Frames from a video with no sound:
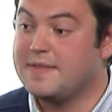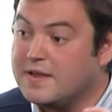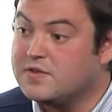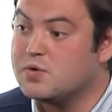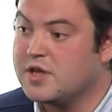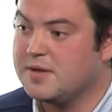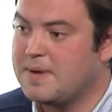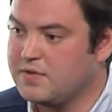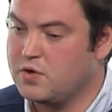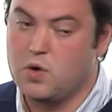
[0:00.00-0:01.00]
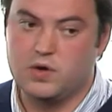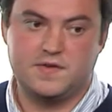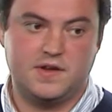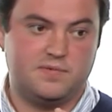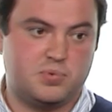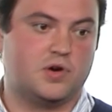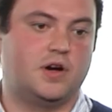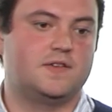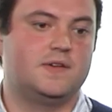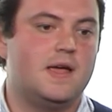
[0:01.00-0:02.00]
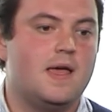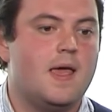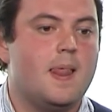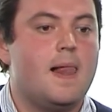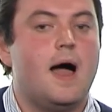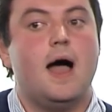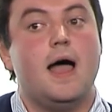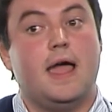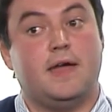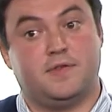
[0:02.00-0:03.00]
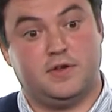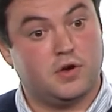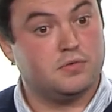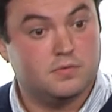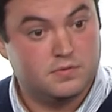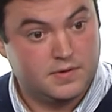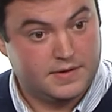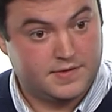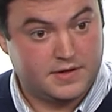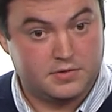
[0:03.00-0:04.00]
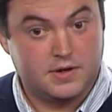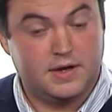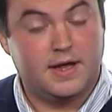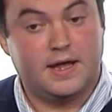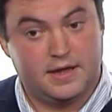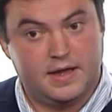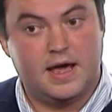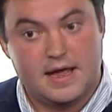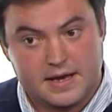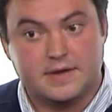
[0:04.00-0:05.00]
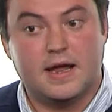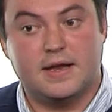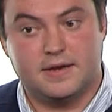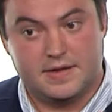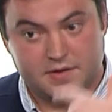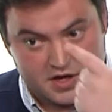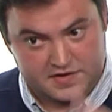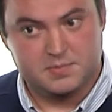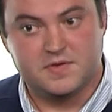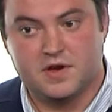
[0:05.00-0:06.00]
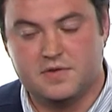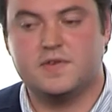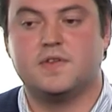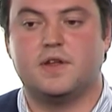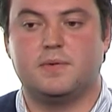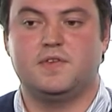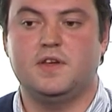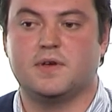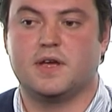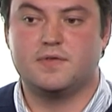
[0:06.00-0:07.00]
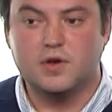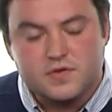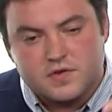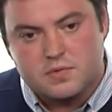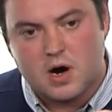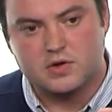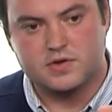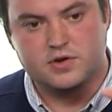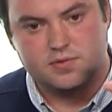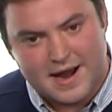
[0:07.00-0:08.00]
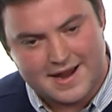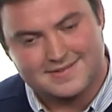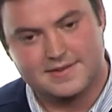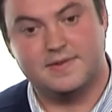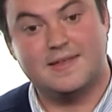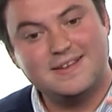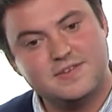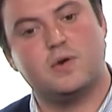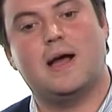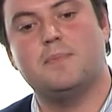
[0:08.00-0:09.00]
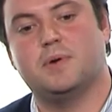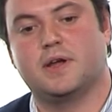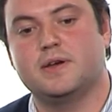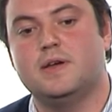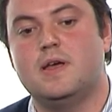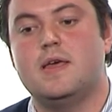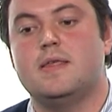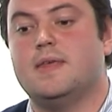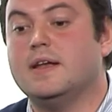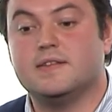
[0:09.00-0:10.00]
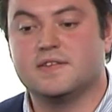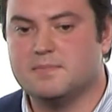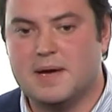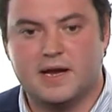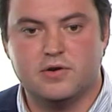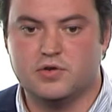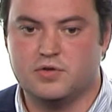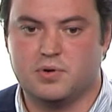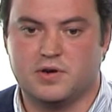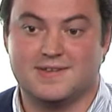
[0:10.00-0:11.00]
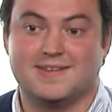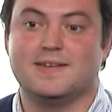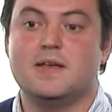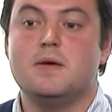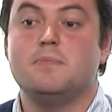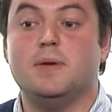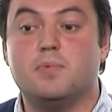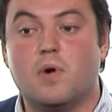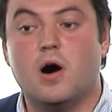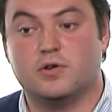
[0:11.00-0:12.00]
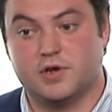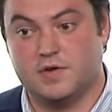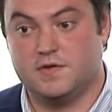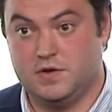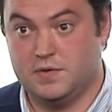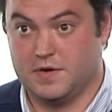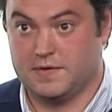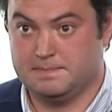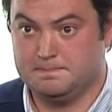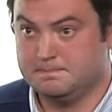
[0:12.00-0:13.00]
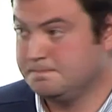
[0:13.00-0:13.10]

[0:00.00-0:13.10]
They're talking about the quality of products. If they don't, and the customer service that they're receiving. If those two aren't correct, if that's not happening, then it doesn't matter how good the product is. People aren't going to use it.